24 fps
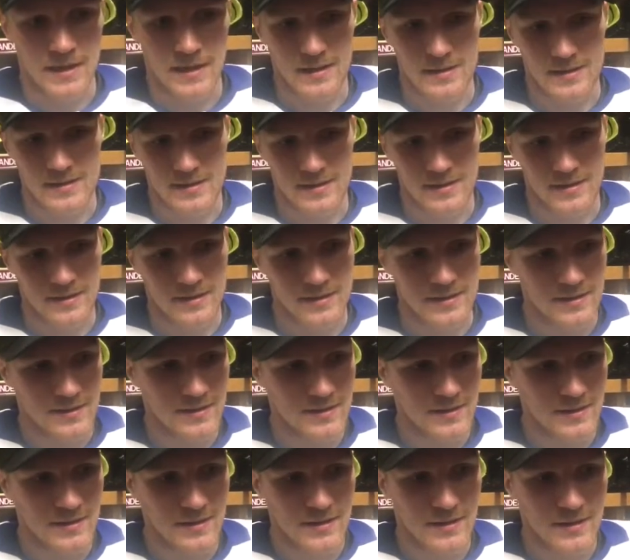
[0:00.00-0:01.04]
it's
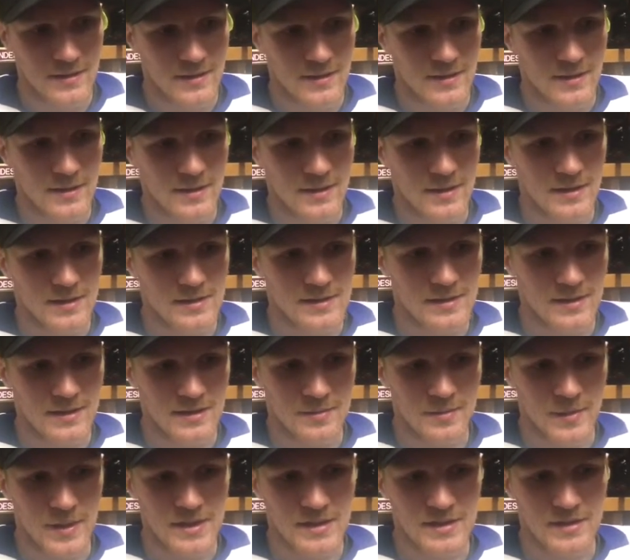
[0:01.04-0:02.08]
an
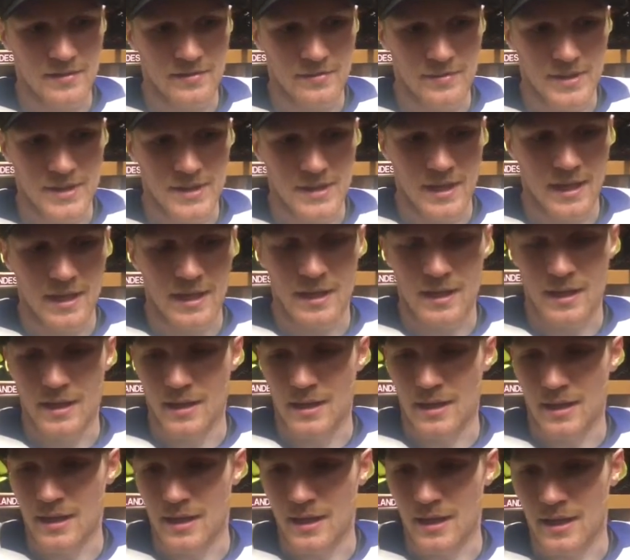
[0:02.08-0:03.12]
expensive mistake,
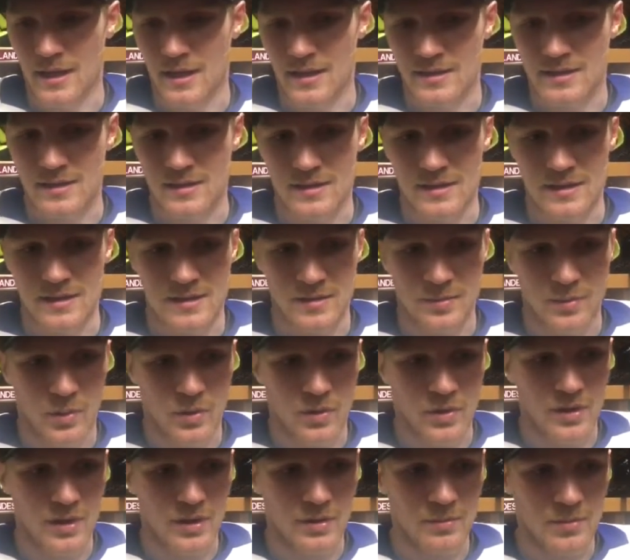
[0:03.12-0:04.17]
and it's
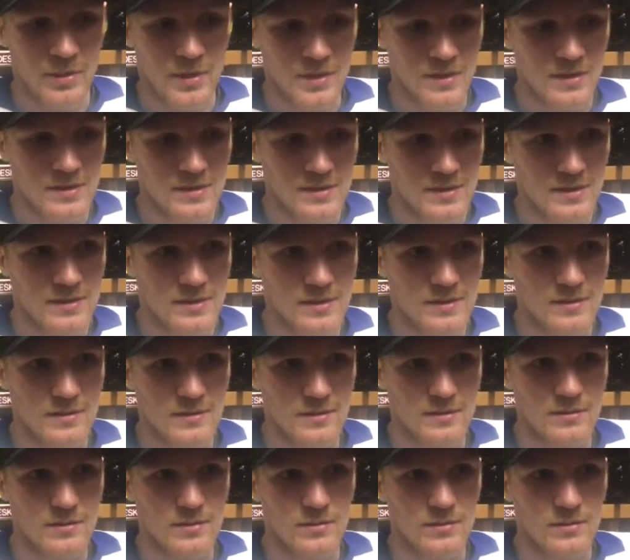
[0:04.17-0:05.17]
disappointing because